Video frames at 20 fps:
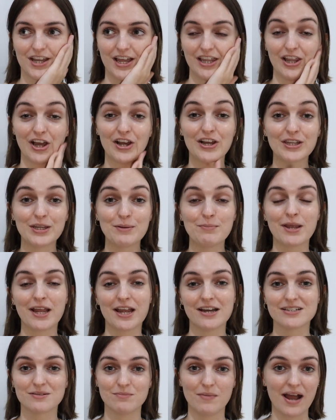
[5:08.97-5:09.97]
Luckily,
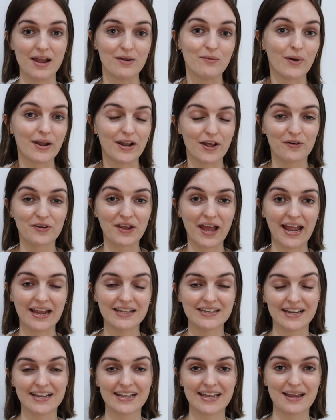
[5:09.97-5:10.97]
because mine went
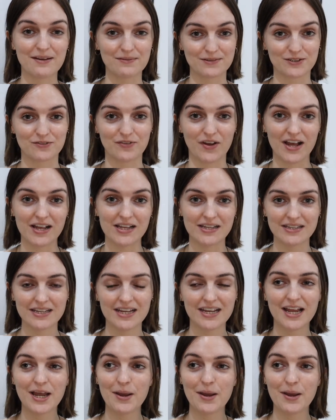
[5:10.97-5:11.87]
okay, like, it was fine.